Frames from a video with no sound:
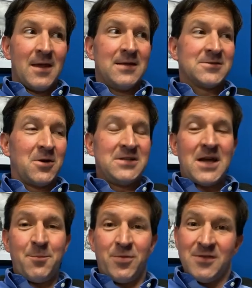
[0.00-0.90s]
And so
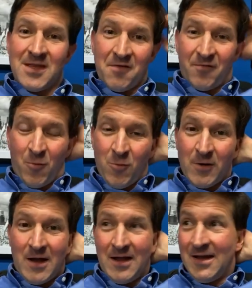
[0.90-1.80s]
I put that
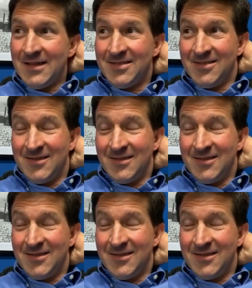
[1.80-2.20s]
forward. I